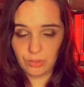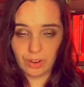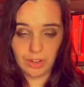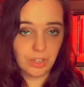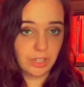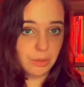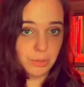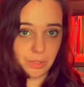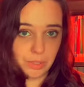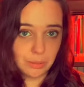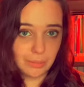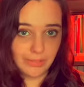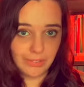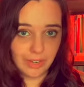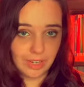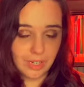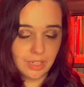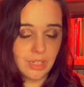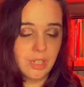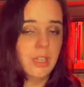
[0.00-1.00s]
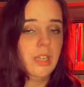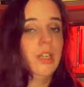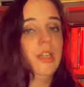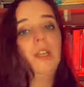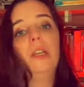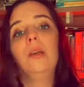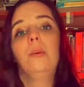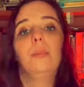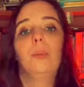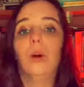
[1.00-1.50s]
I knew some of it,
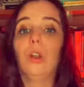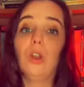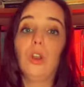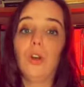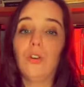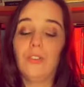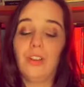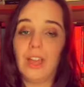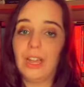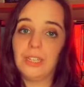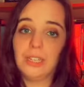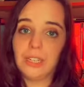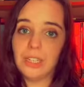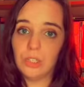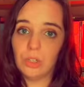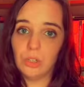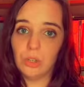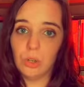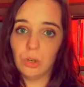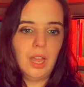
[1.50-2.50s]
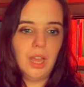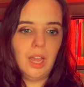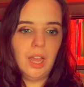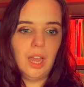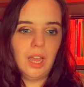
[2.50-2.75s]
but a lot of it I didn't know.